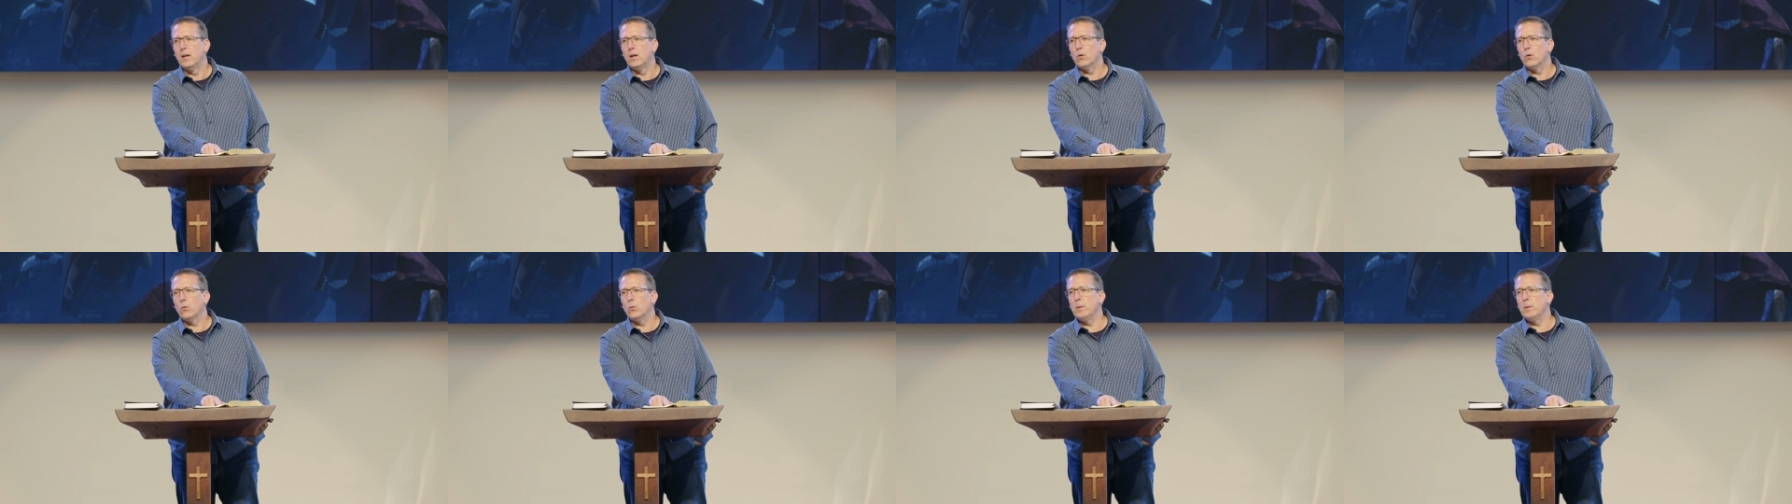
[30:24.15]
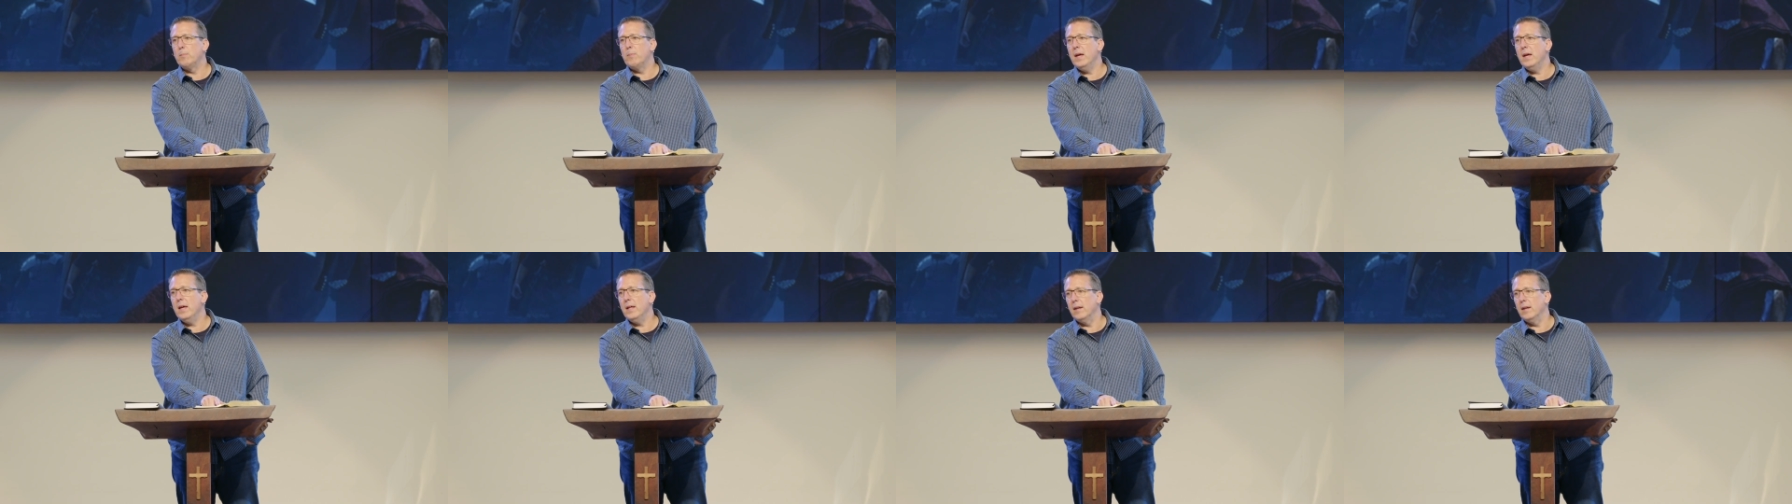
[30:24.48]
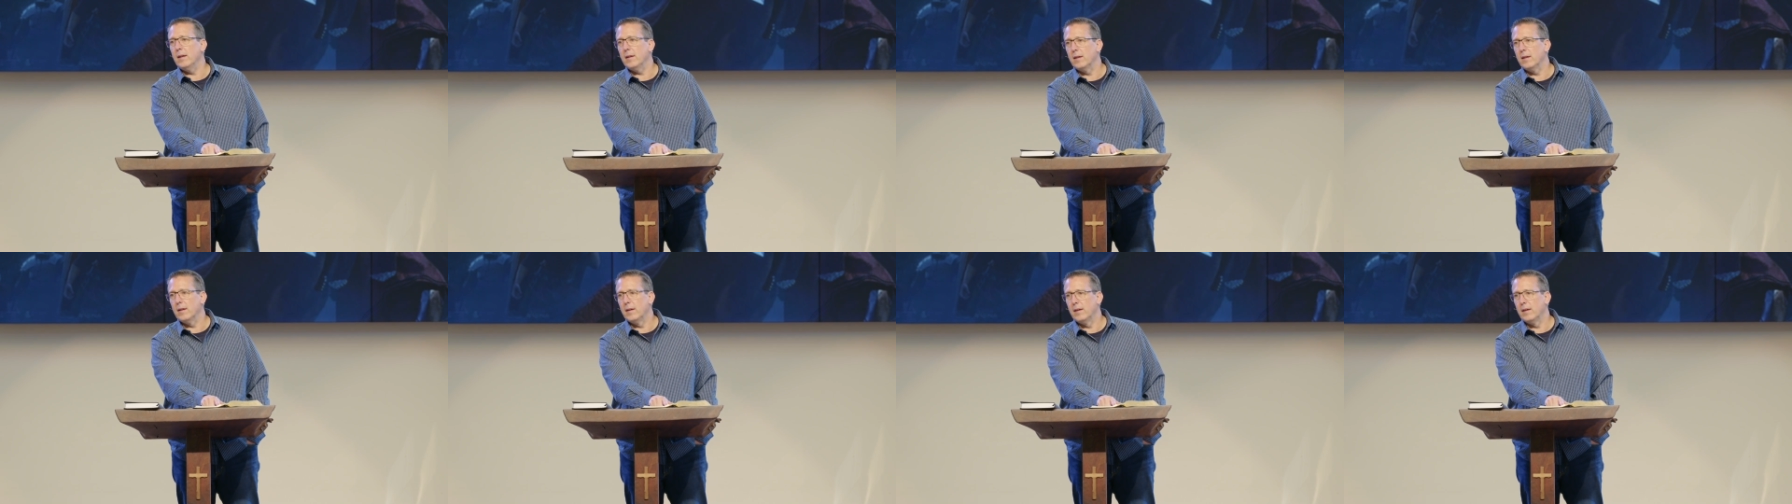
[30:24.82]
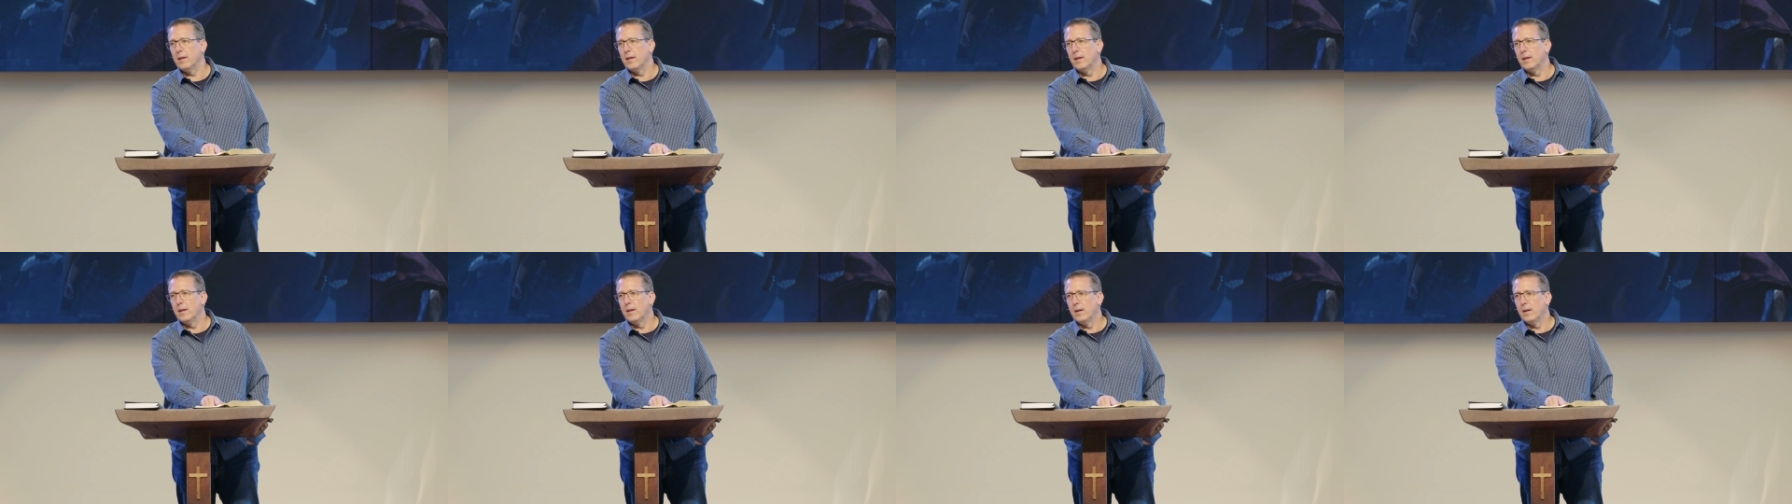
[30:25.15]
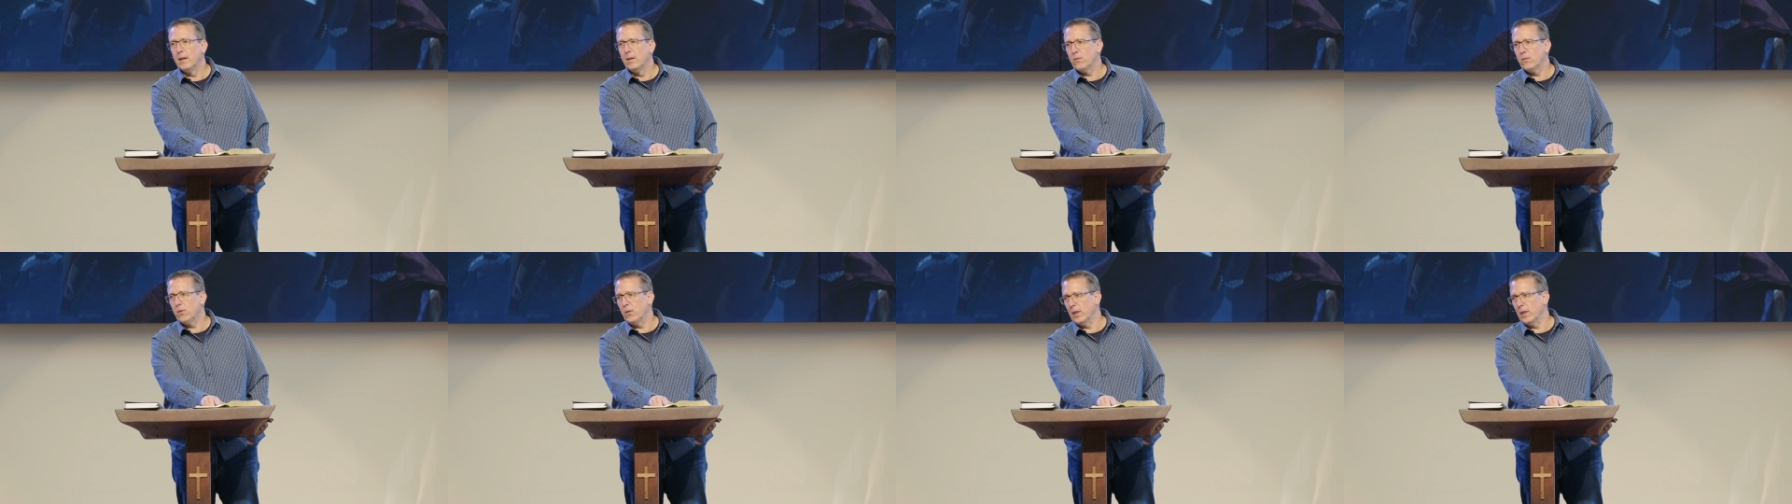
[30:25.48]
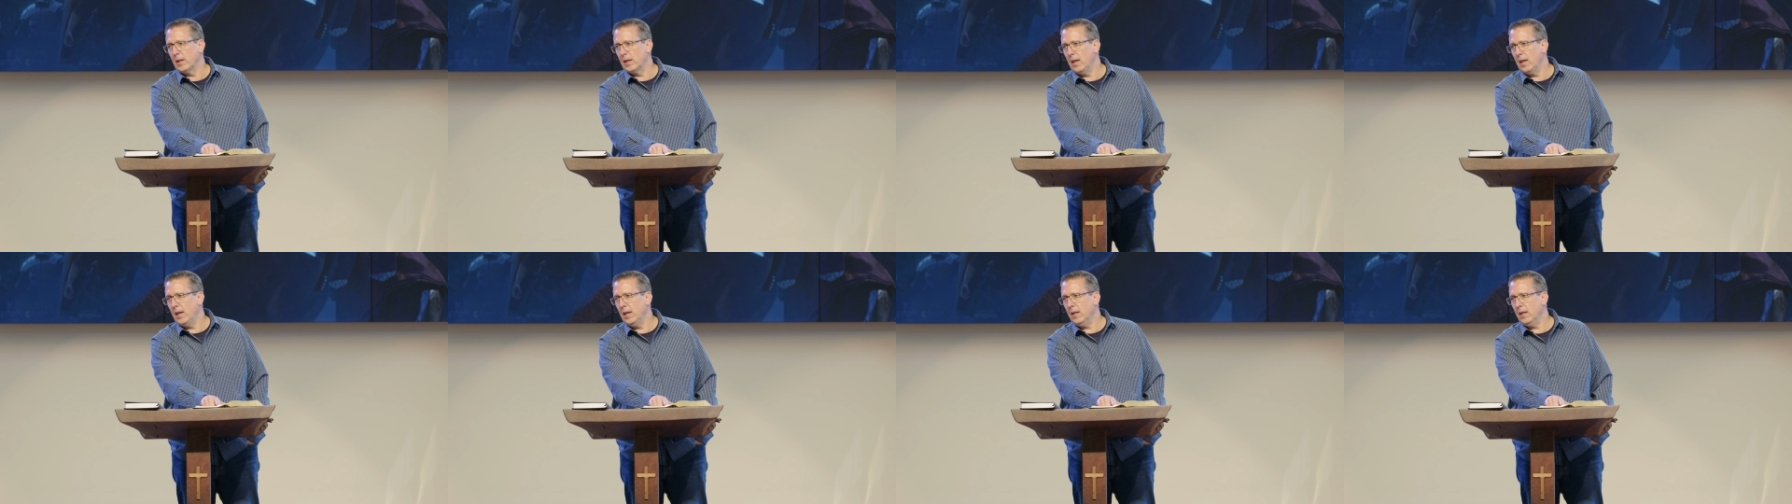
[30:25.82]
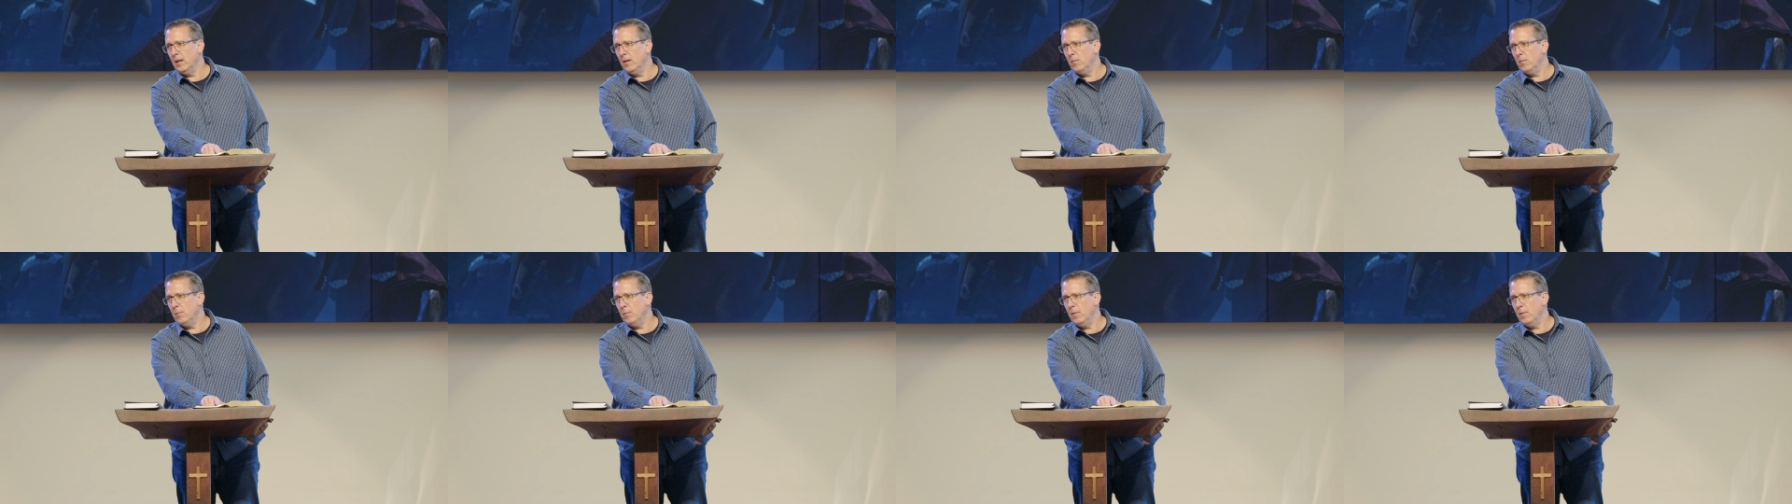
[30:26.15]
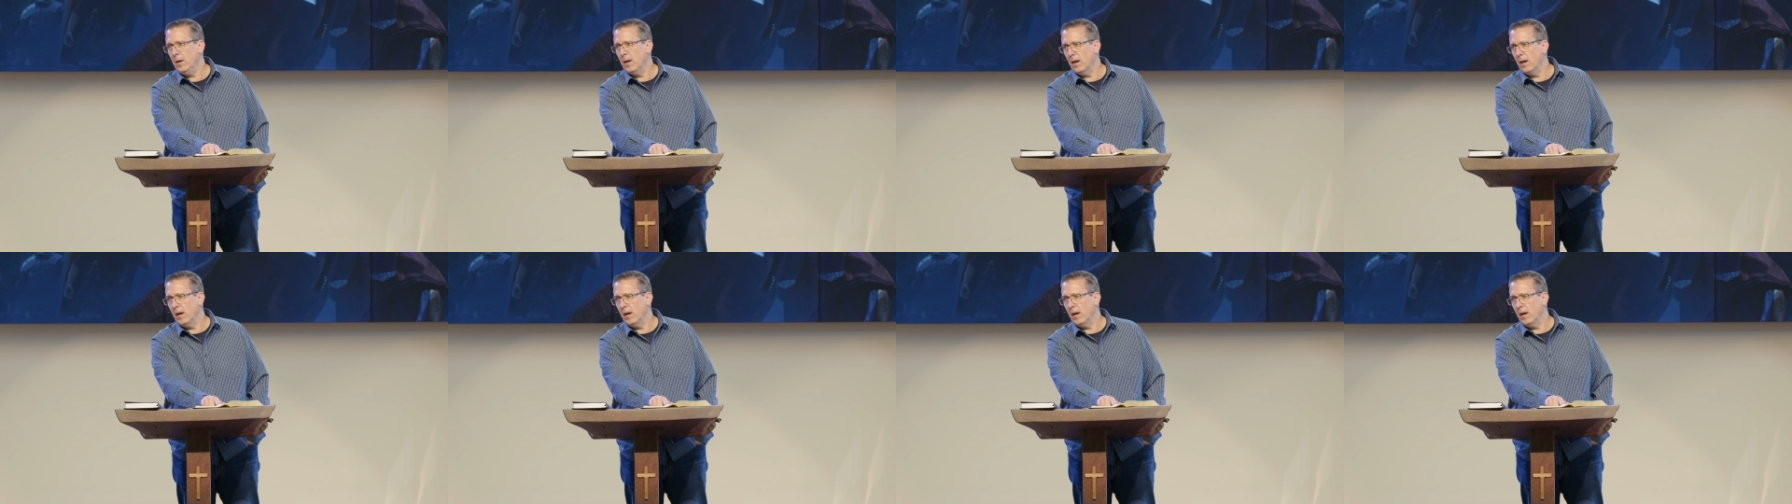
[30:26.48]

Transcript: Repent, for the kingdom